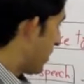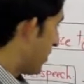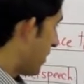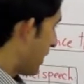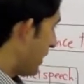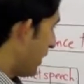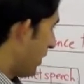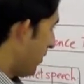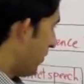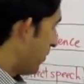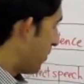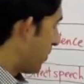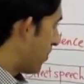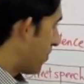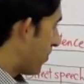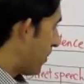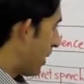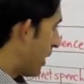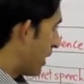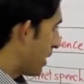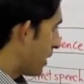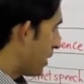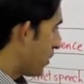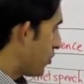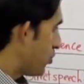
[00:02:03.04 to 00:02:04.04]
is if
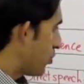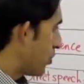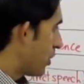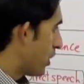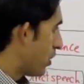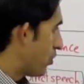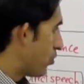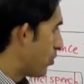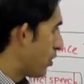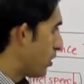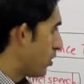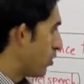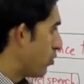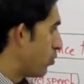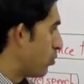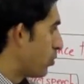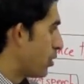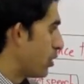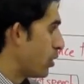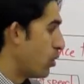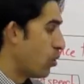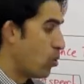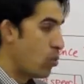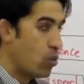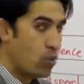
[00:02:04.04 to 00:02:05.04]
my children
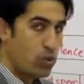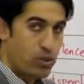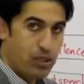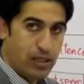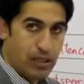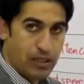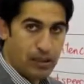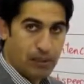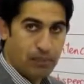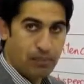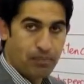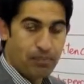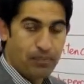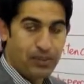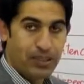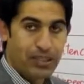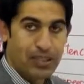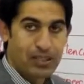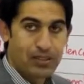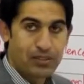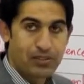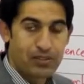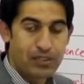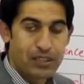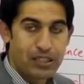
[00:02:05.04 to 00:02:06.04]
were older
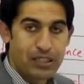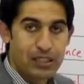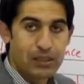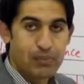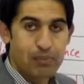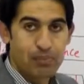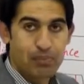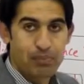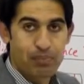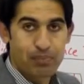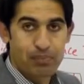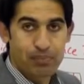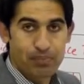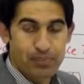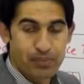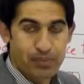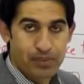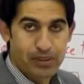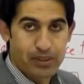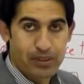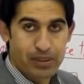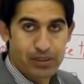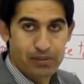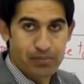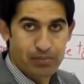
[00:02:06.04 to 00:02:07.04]
is the
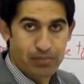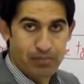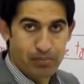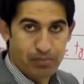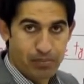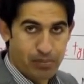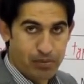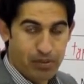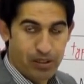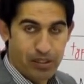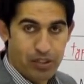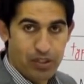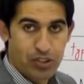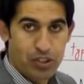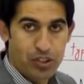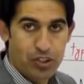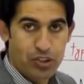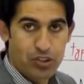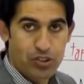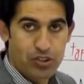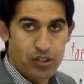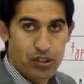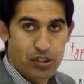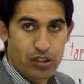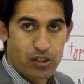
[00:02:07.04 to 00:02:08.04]

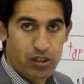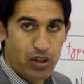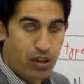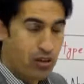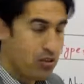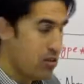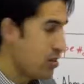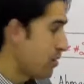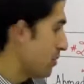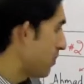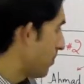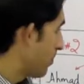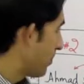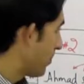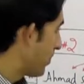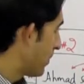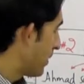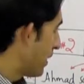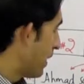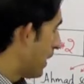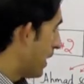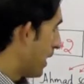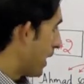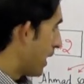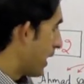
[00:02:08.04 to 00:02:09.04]
conditional clause,
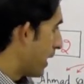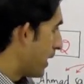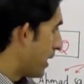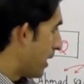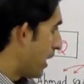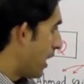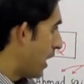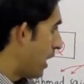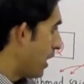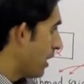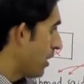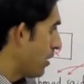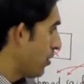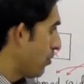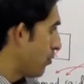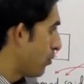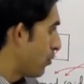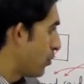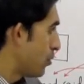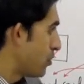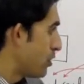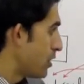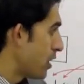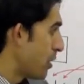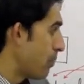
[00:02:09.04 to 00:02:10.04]
and I
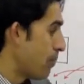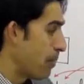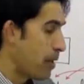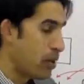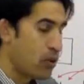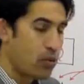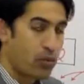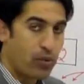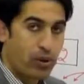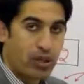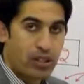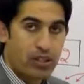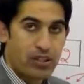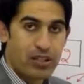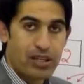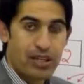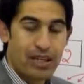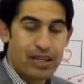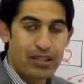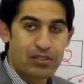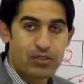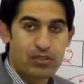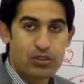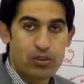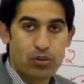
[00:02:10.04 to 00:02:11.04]
would emigrate
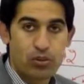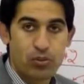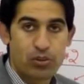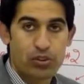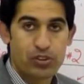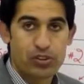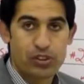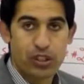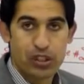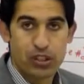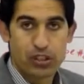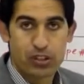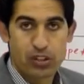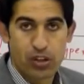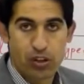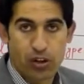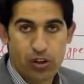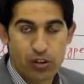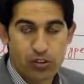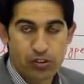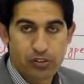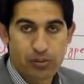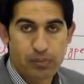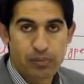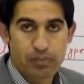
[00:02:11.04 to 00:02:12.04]
is the result
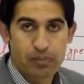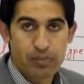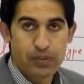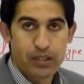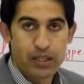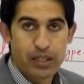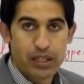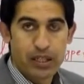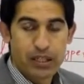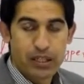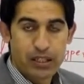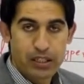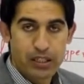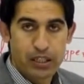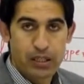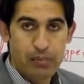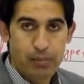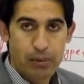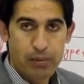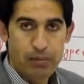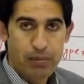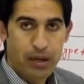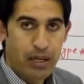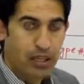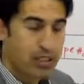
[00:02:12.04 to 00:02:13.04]
clause. Keep
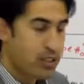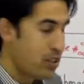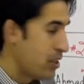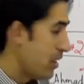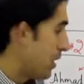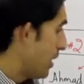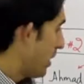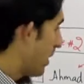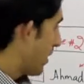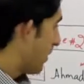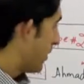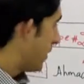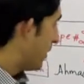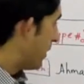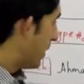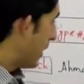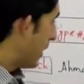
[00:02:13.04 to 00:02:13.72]
in mind that